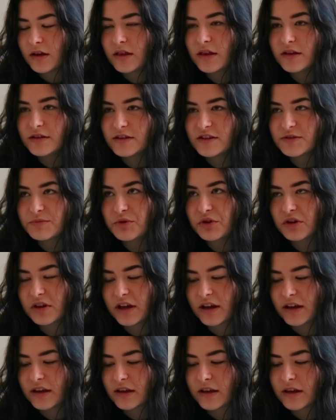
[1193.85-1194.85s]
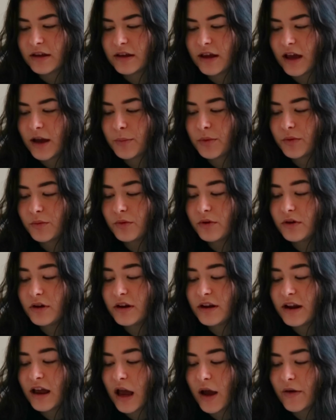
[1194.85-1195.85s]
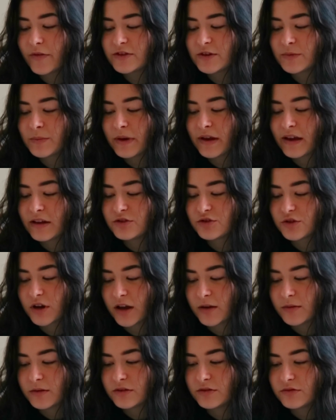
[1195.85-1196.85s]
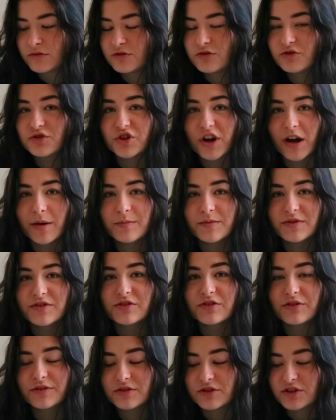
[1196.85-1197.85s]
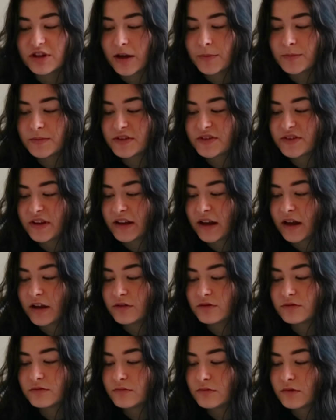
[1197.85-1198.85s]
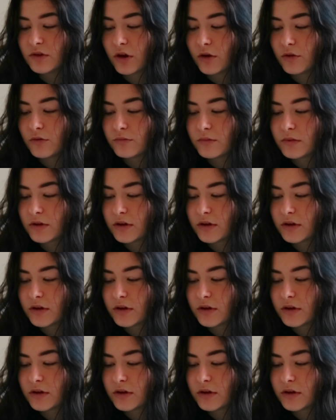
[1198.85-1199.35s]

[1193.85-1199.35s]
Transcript: This is more like it. Yeah, but we're gonna have to pay gems, and I know.